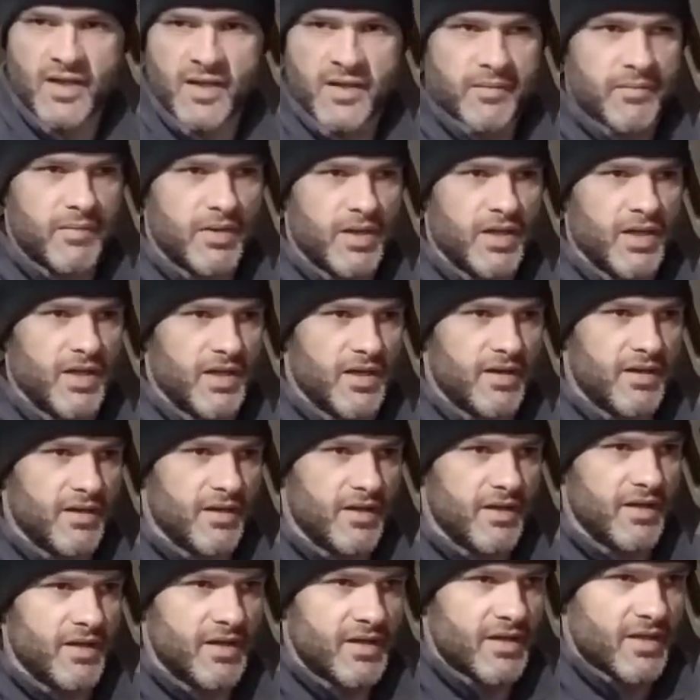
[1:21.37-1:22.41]
but
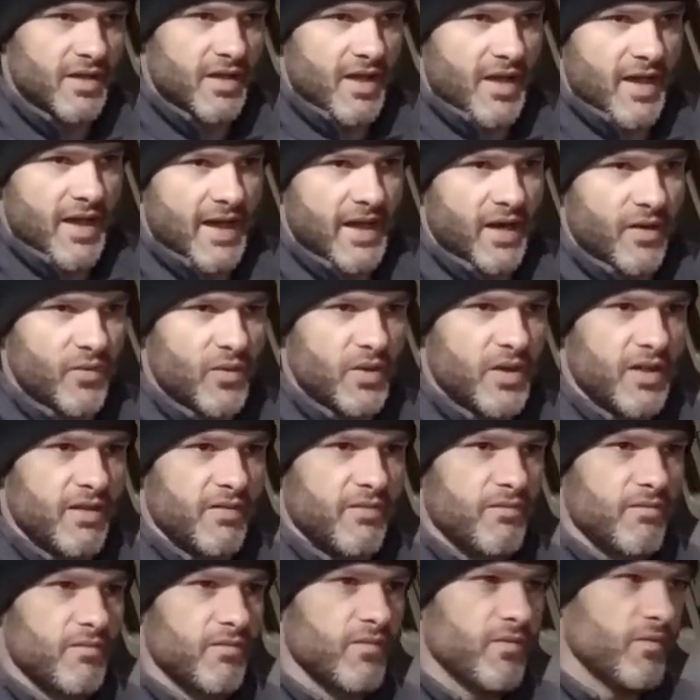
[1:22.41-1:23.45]
I don't really
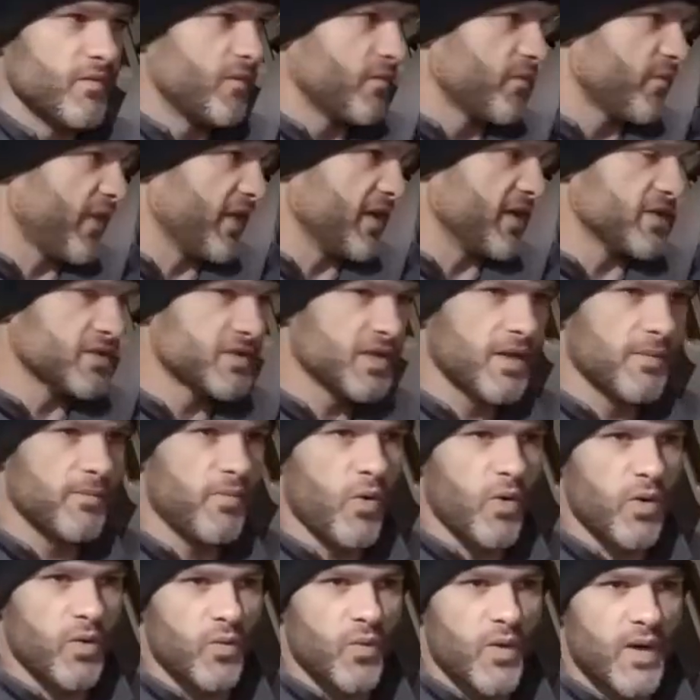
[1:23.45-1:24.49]
think there's any
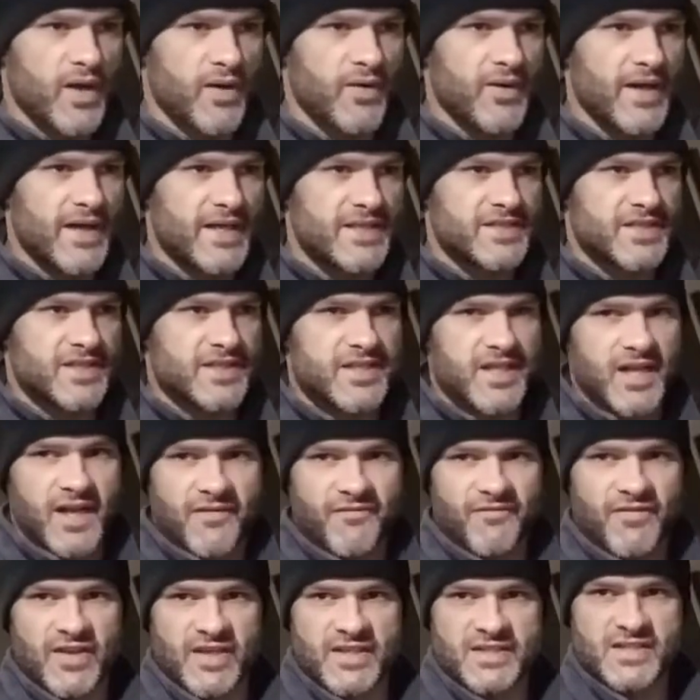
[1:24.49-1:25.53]
point in winterizing it until I
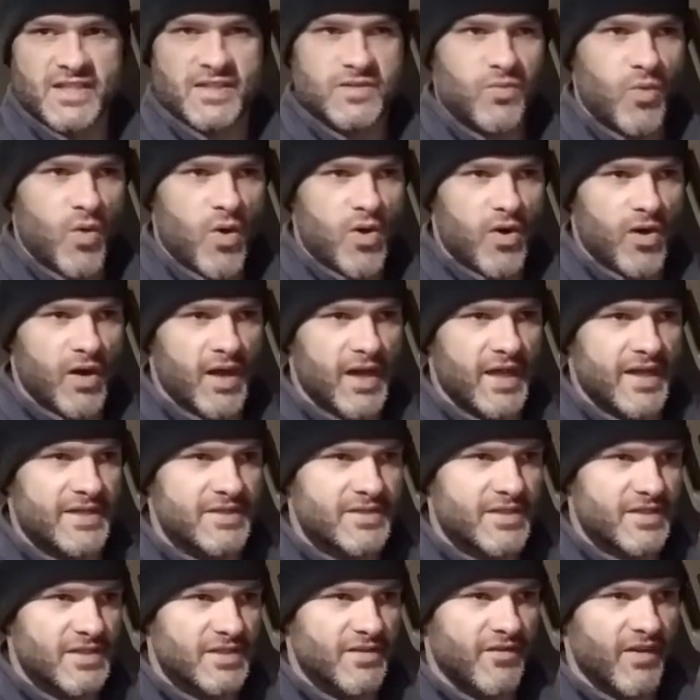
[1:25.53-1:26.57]
fix these water lines,
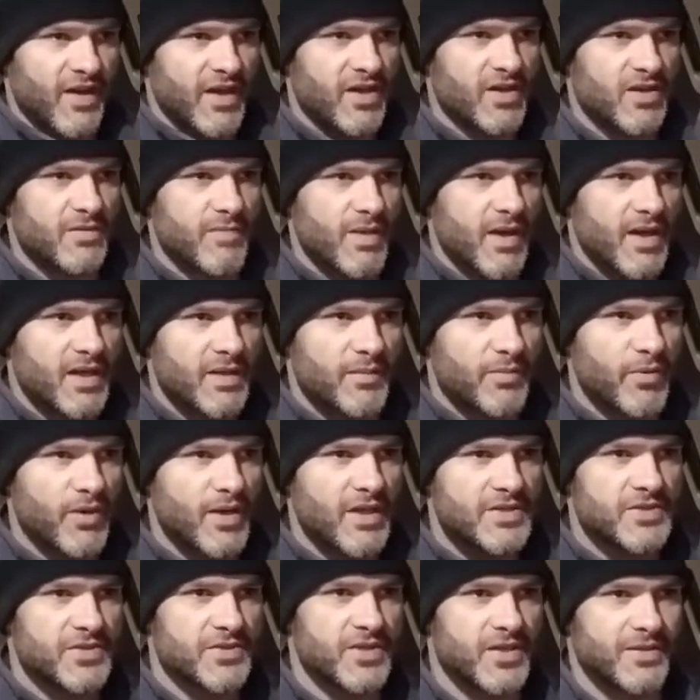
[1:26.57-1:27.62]
because if I hook my
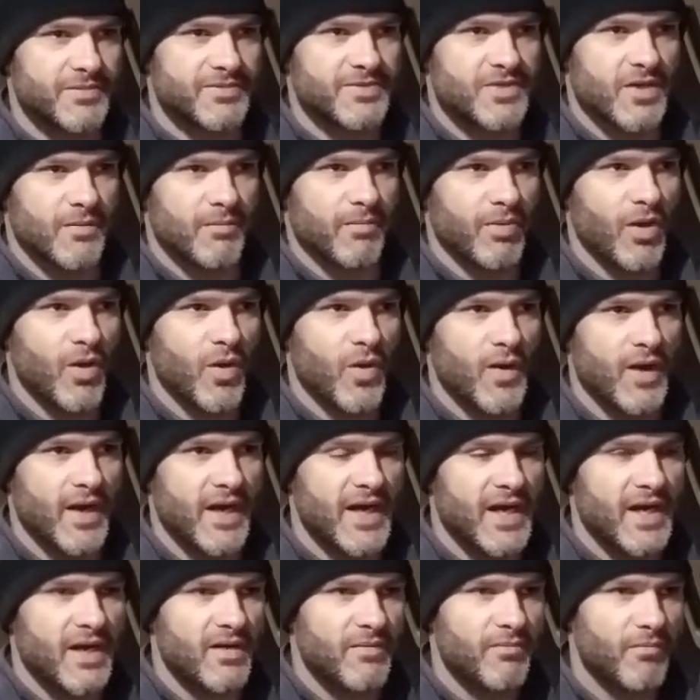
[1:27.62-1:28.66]
compressor up and start blowing
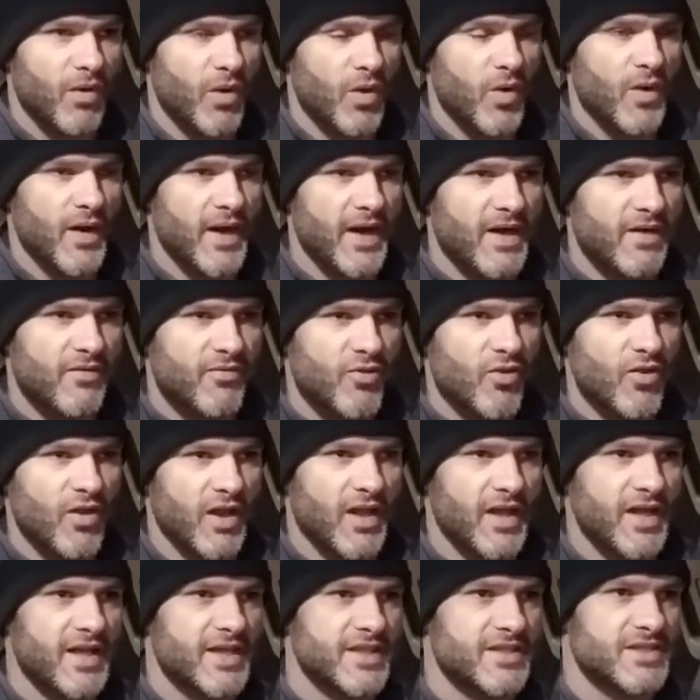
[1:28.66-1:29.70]
air through the
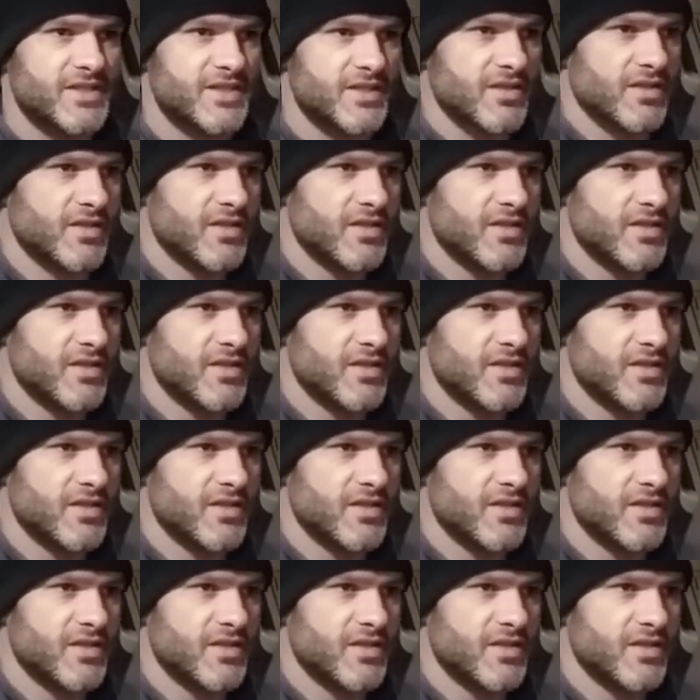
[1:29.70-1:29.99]
lines, and